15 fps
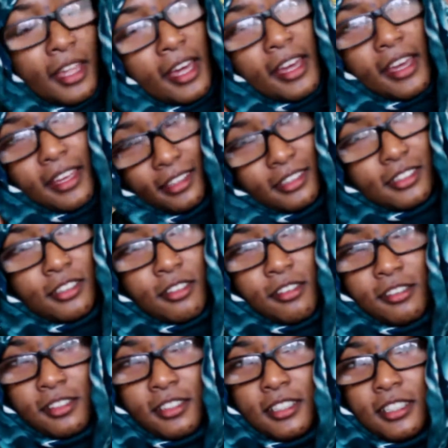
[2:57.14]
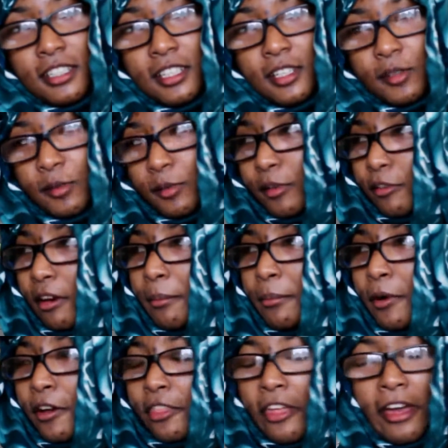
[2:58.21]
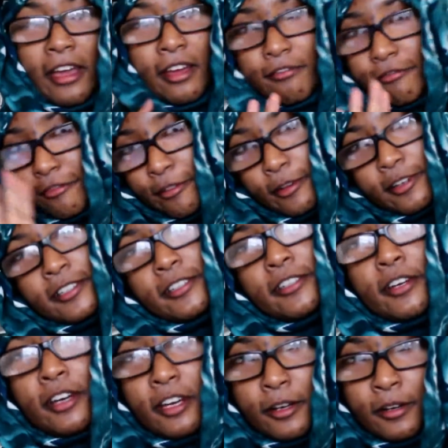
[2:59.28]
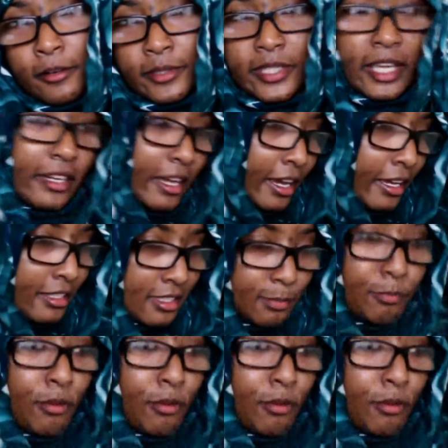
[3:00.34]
that Asian auntie or grandma that everyone knows and has,